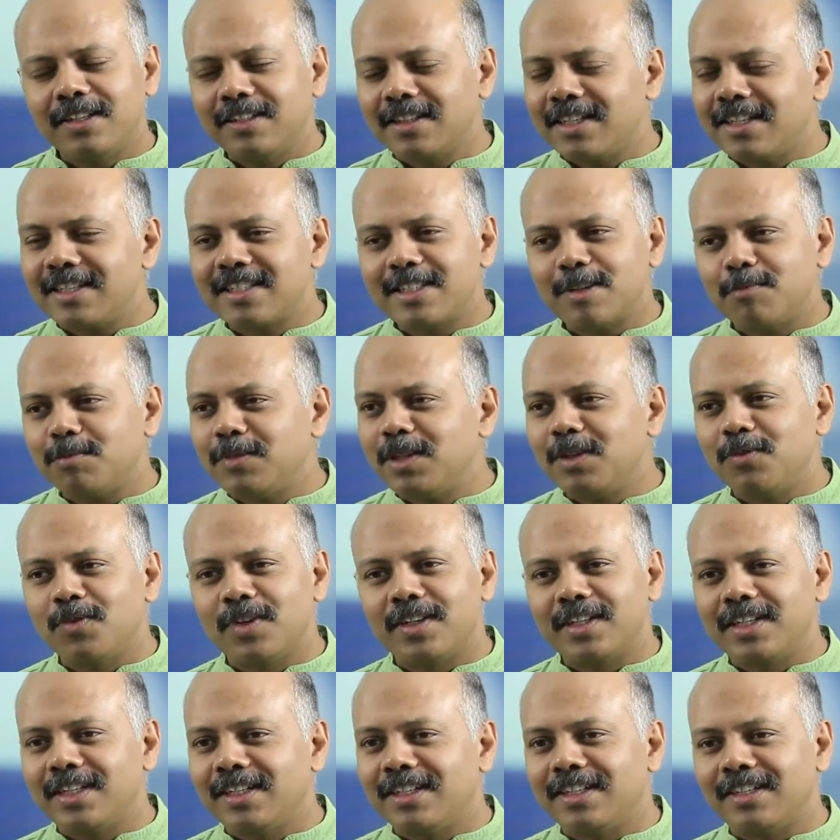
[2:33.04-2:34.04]

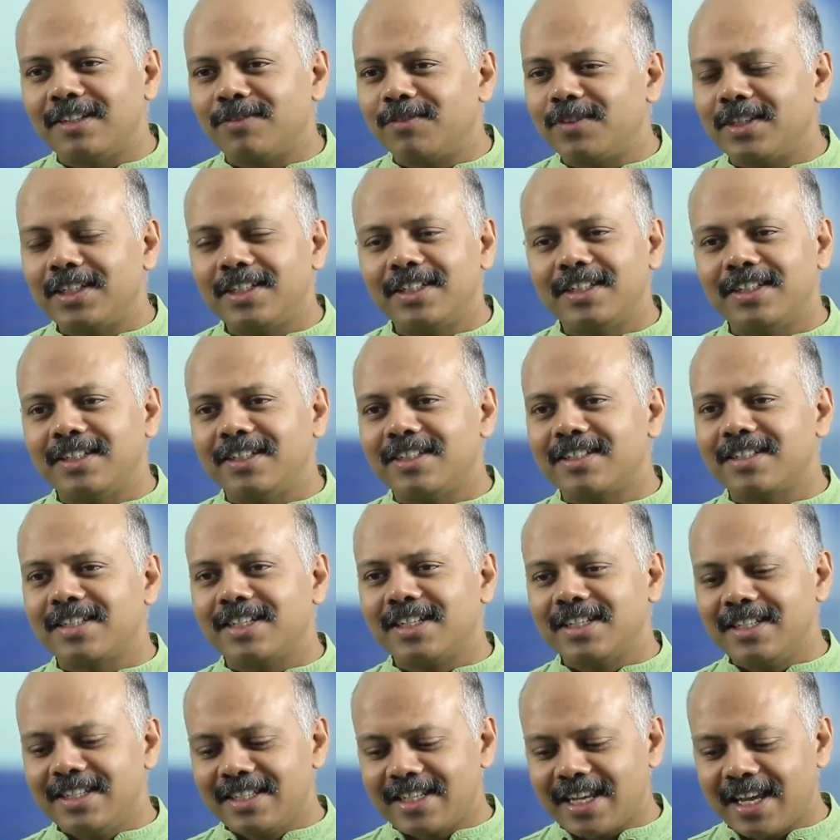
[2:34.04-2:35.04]
There's a
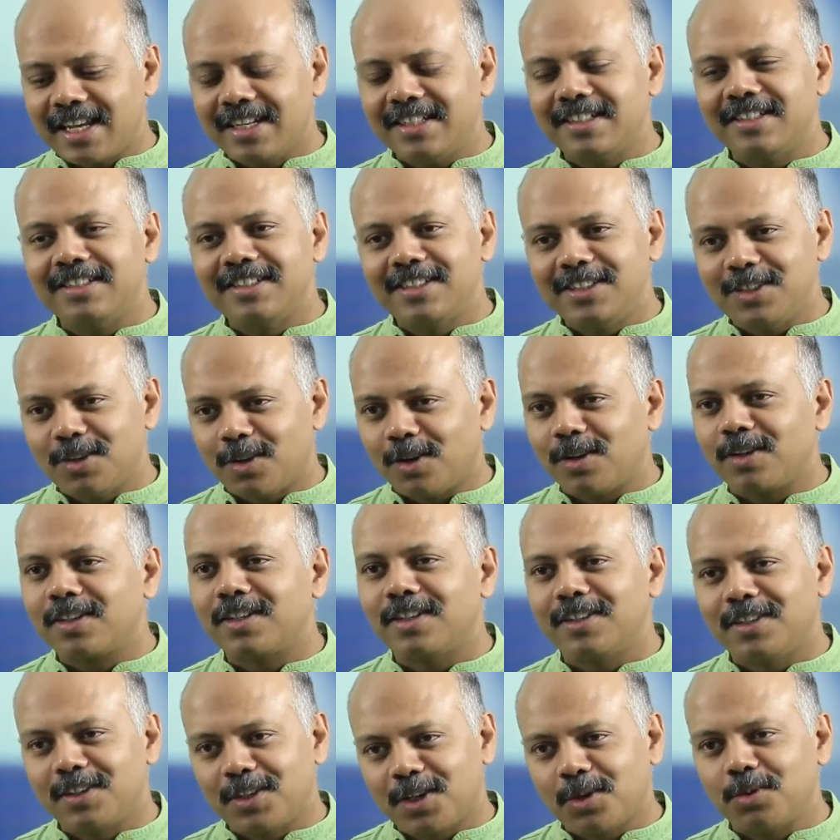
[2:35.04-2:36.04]
nice energy
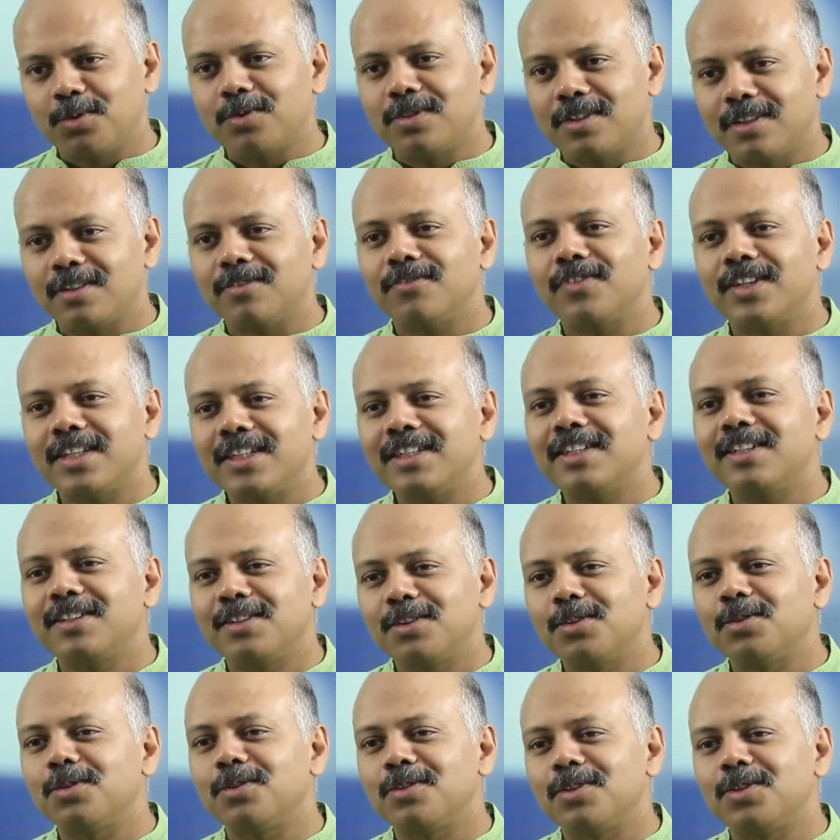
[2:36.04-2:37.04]
aura around a very
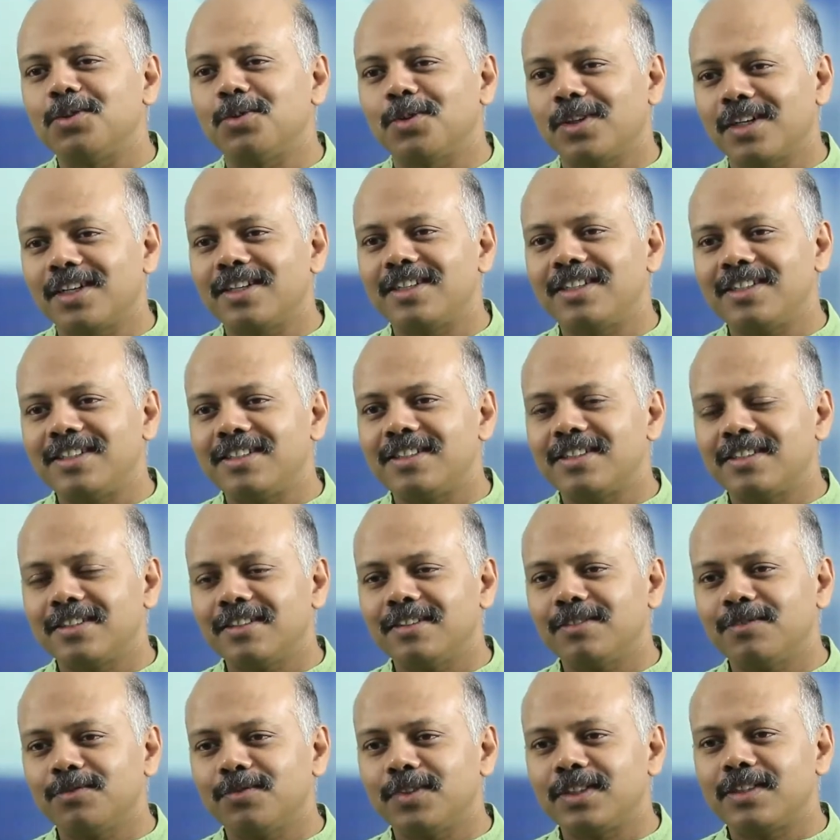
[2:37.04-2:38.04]
good yoga
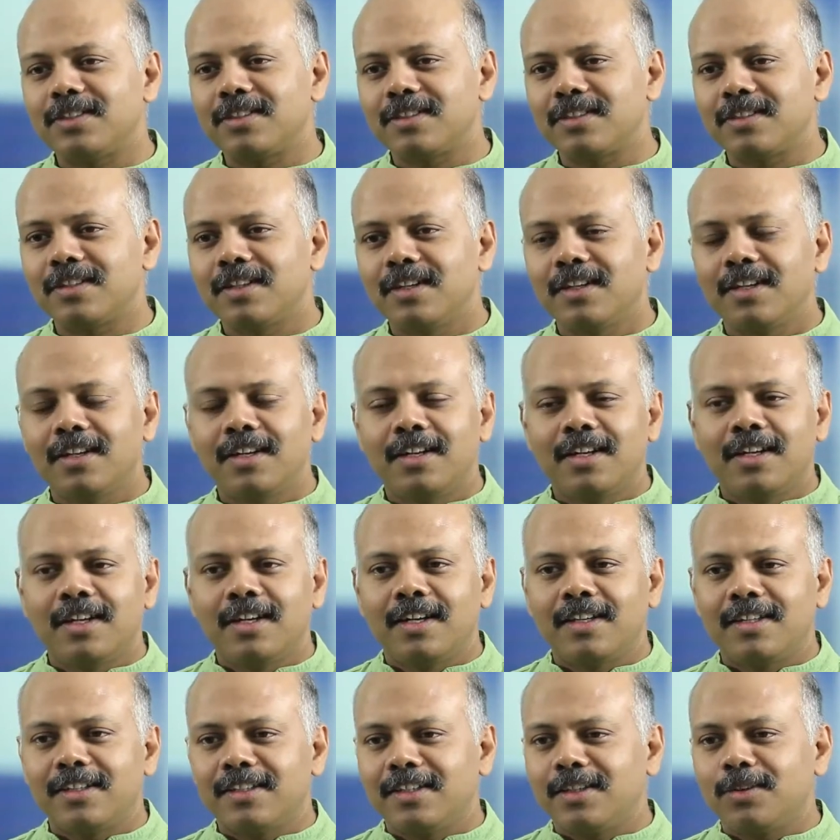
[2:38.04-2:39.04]
teacher, which
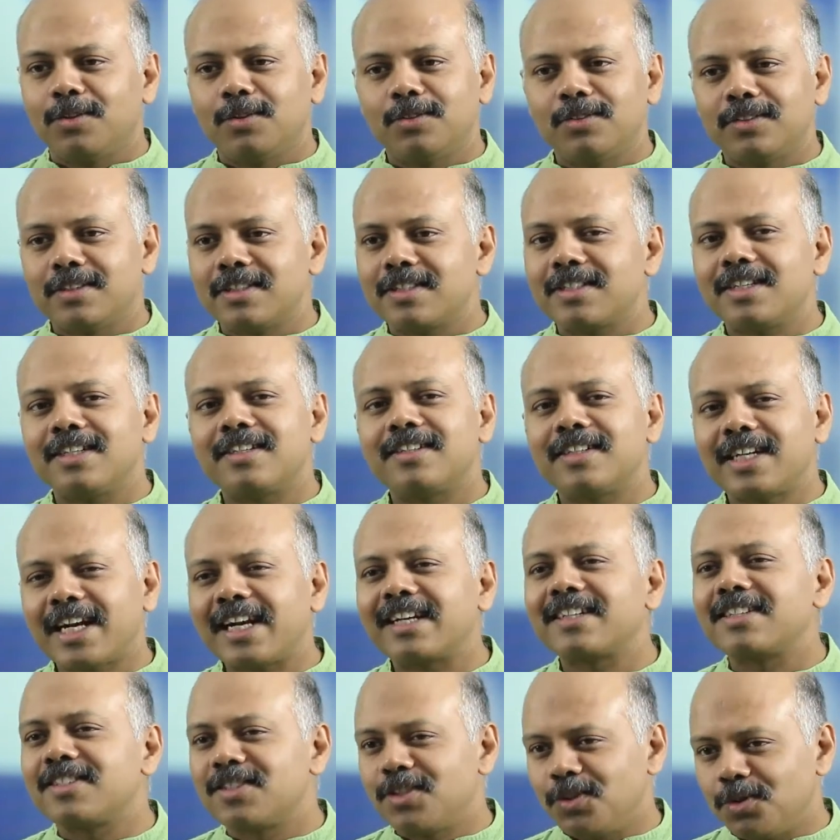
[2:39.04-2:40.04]
just
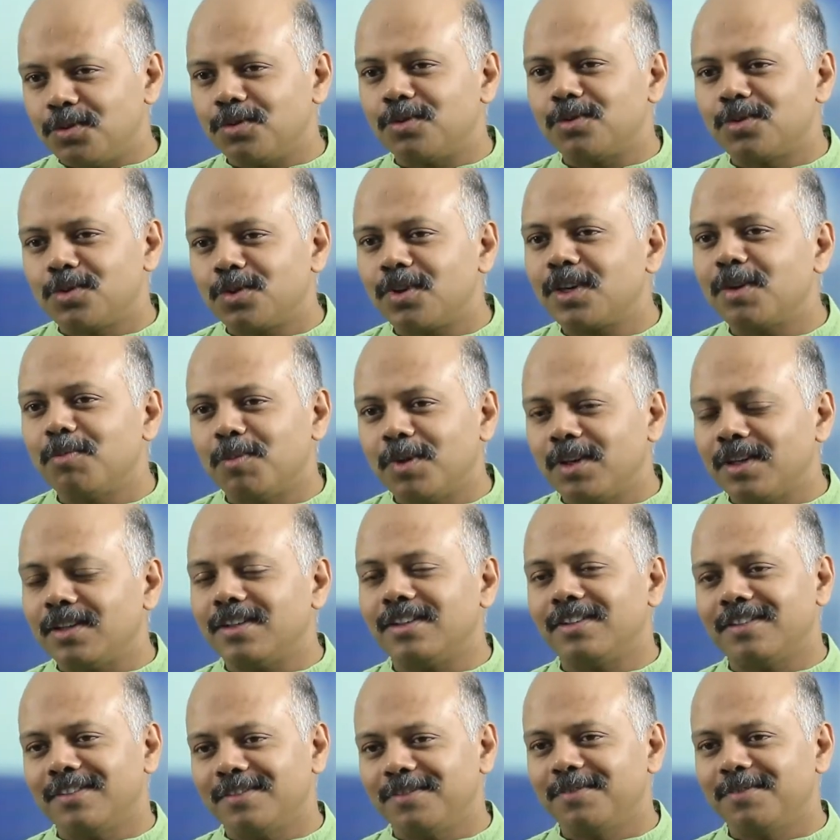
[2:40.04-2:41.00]
attracts you to him or her.